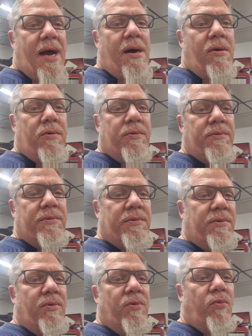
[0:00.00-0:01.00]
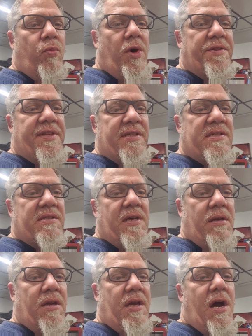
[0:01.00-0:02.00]
out what this is
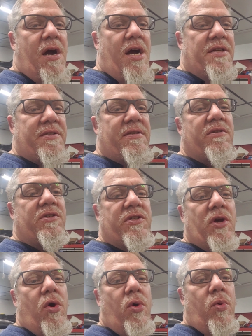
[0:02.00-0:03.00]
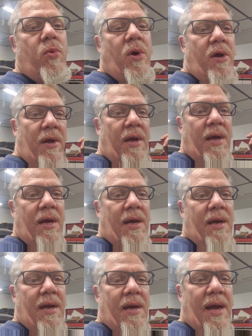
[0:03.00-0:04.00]
going to cost so
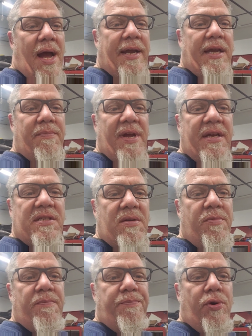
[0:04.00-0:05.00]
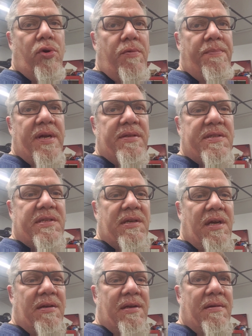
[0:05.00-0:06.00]
I can make some
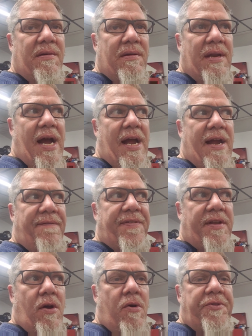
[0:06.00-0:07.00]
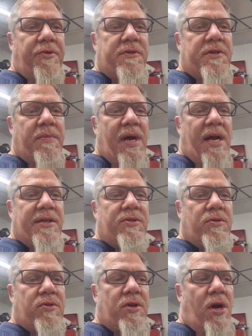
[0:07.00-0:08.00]
improvements and not have to go through some
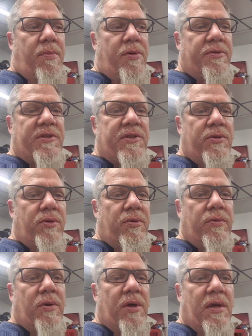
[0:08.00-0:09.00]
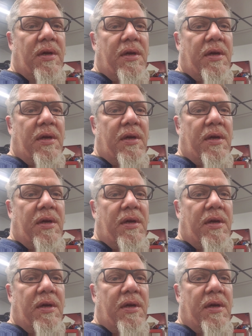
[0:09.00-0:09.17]
extra trouble to